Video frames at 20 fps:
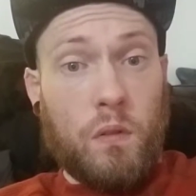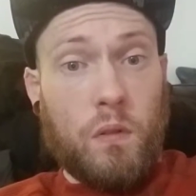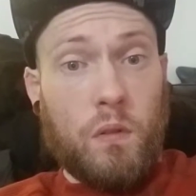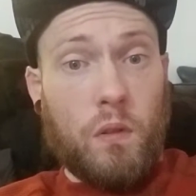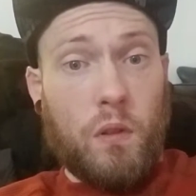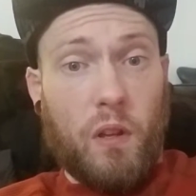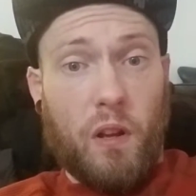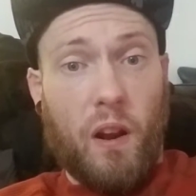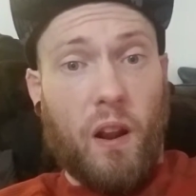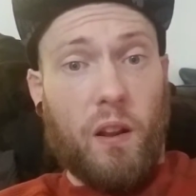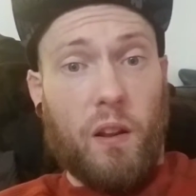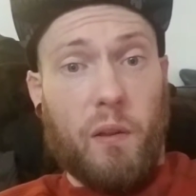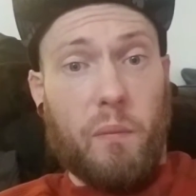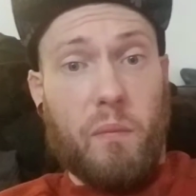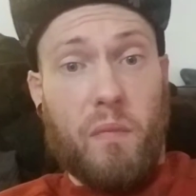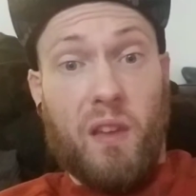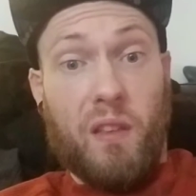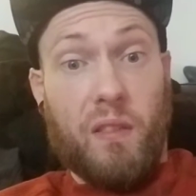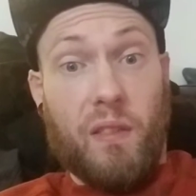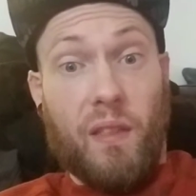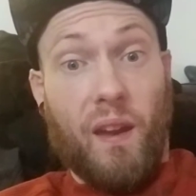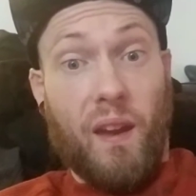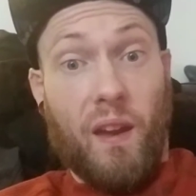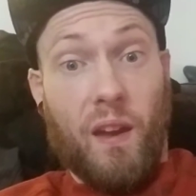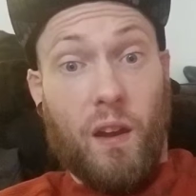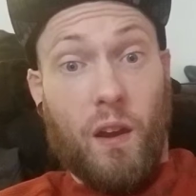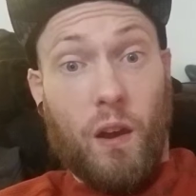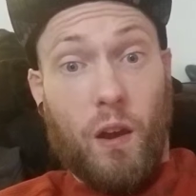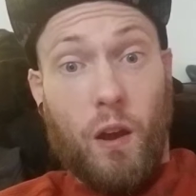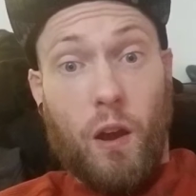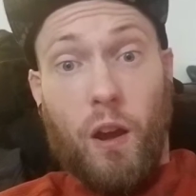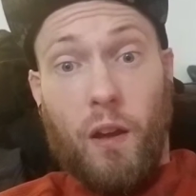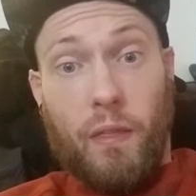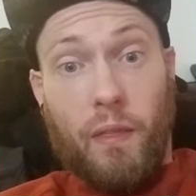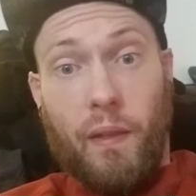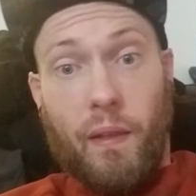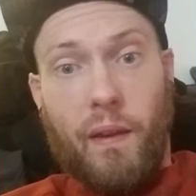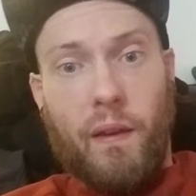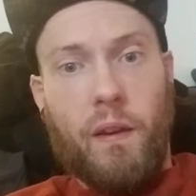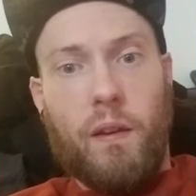And I'll admit that
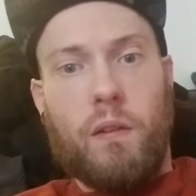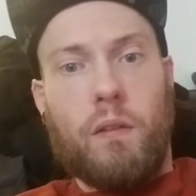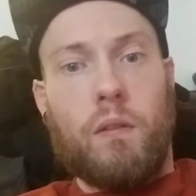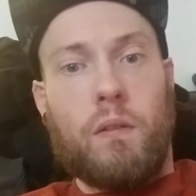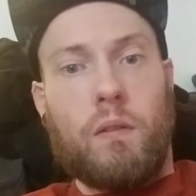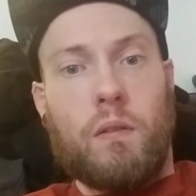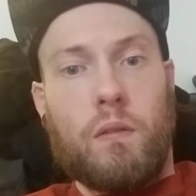online.